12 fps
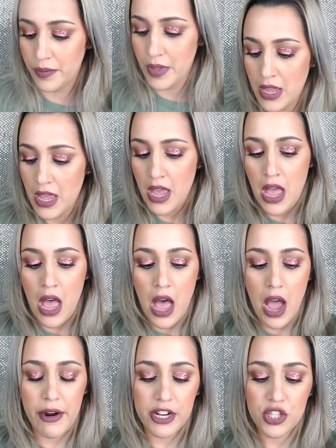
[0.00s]
All
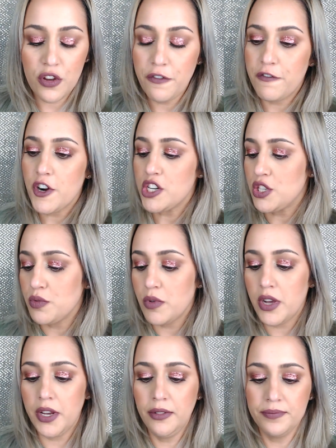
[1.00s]
right, so first
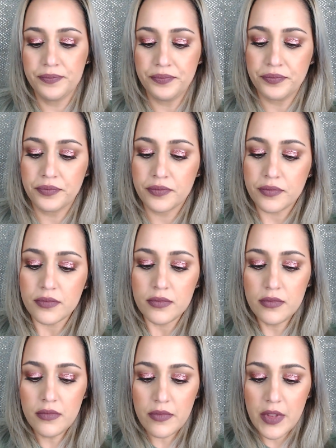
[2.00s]
one
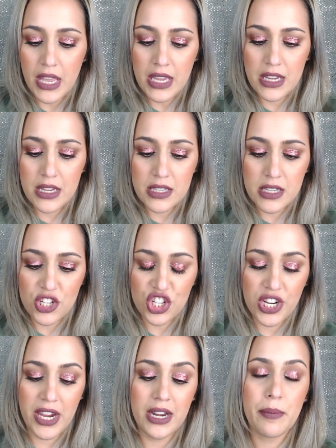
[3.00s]
is
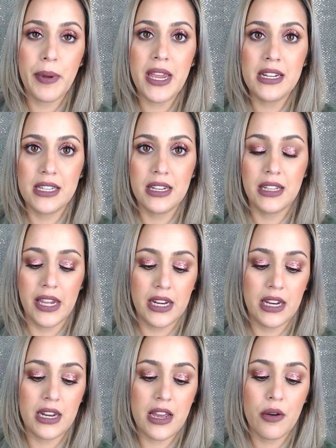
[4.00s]
shade Painted
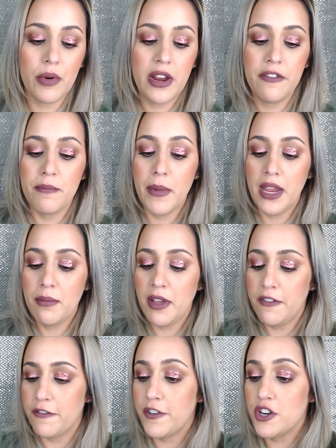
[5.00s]
Lady. Now, when I made my
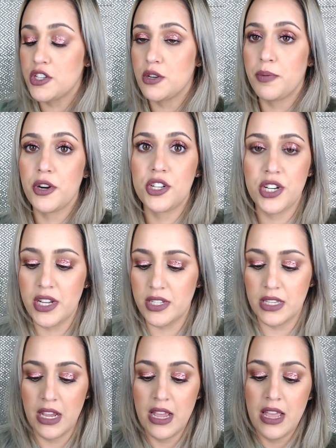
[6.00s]
first
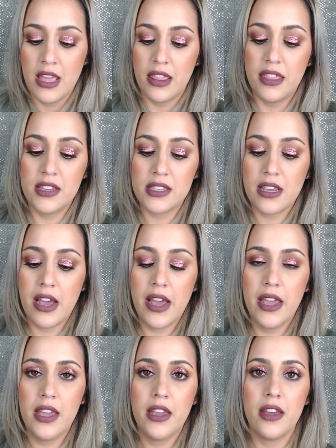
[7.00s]
purchase, this
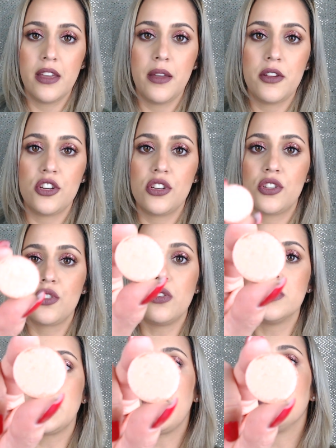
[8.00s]
guy
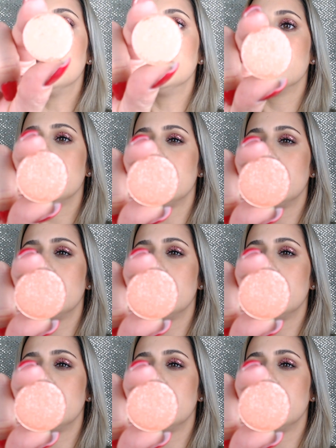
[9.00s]
sold out,